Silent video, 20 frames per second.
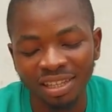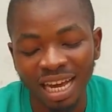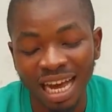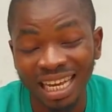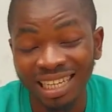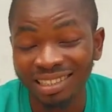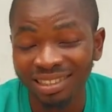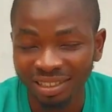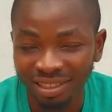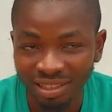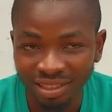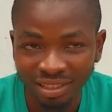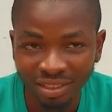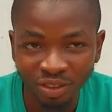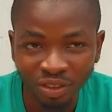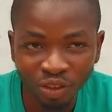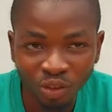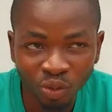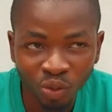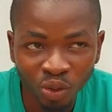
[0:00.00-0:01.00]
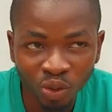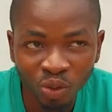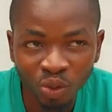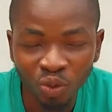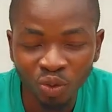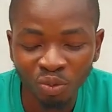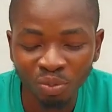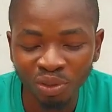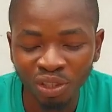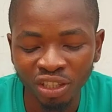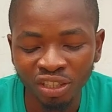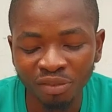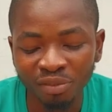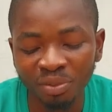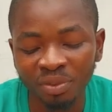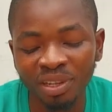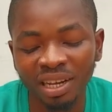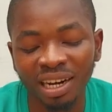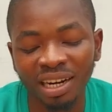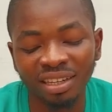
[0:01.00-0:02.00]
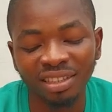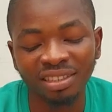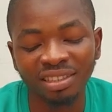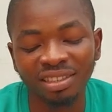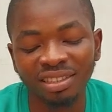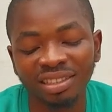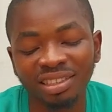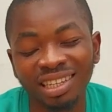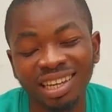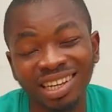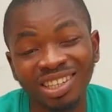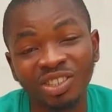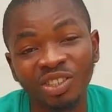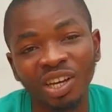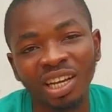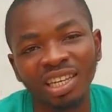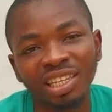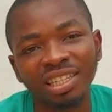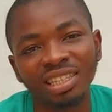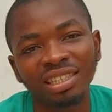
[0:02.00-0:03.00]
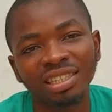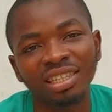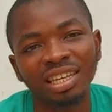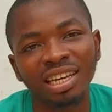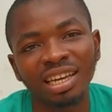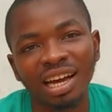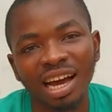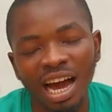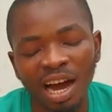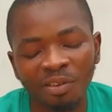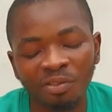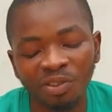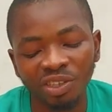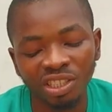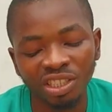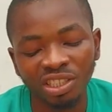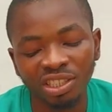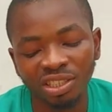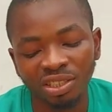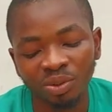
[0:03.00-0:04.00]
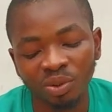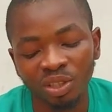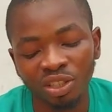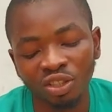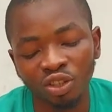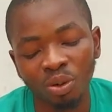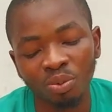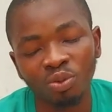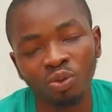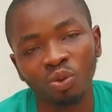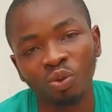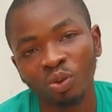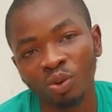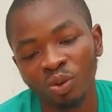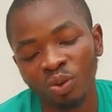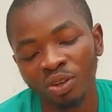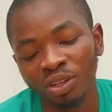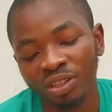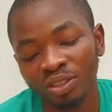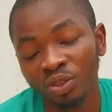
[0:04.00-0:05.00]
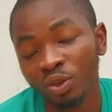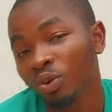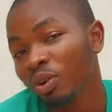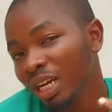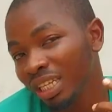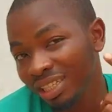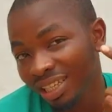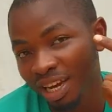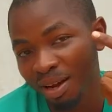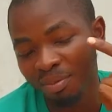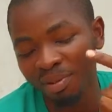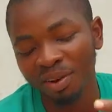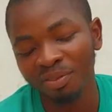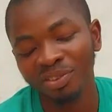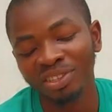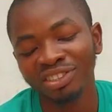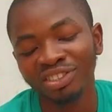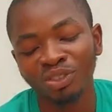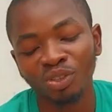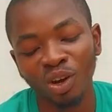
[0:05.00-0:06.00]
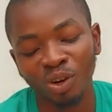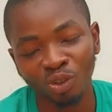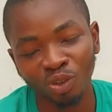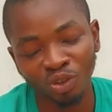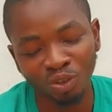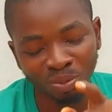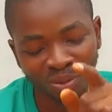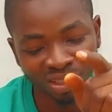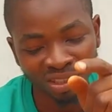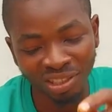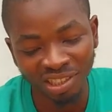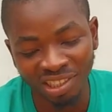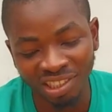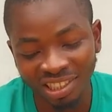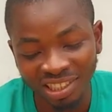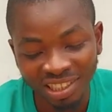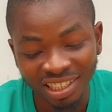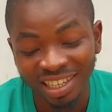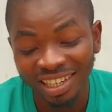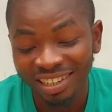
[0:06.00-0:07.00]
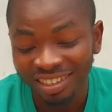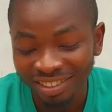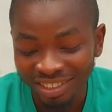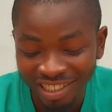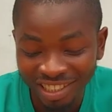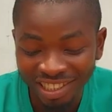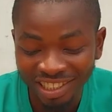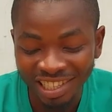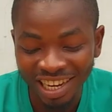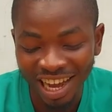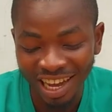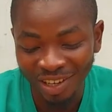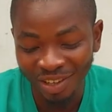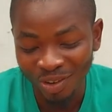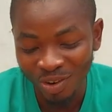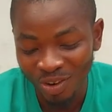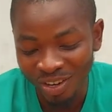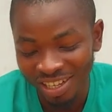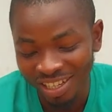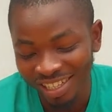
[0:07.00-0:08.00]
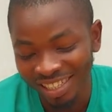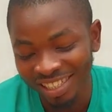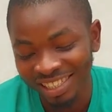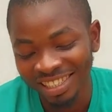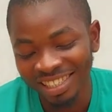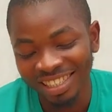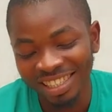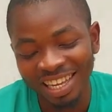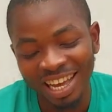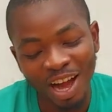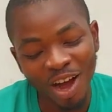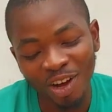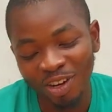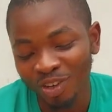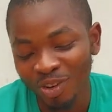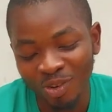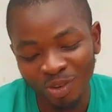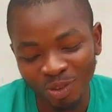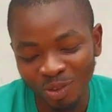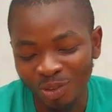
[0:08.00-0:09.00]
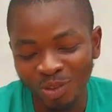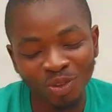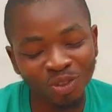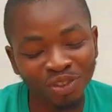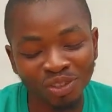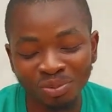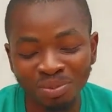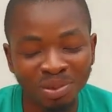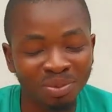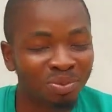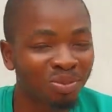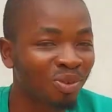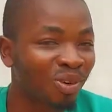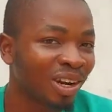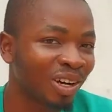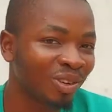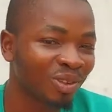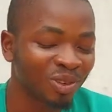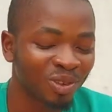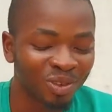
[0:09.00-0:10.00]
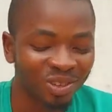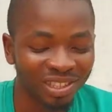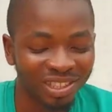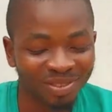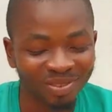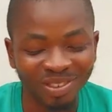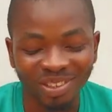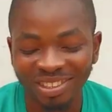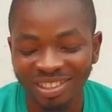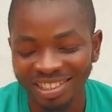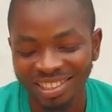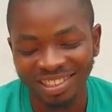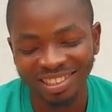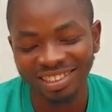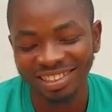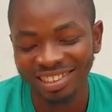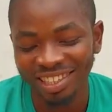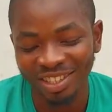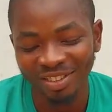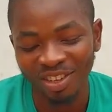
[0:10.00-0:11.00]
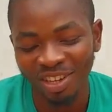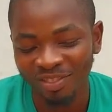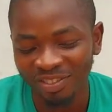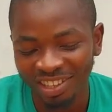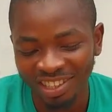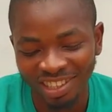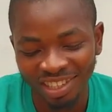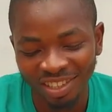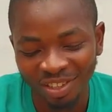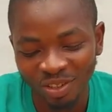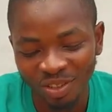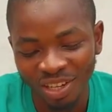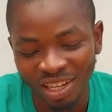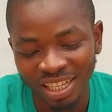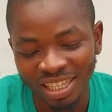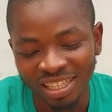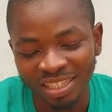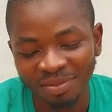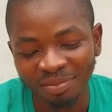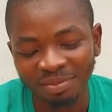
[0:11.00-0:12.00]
And you need to also know, majority of people that are rich, they are usually average when it comes to good looking. So I think I'm average, so I'll choose being rich. Rich and ugly. I don't want to choose being poor and good looking because there's no advantage to that.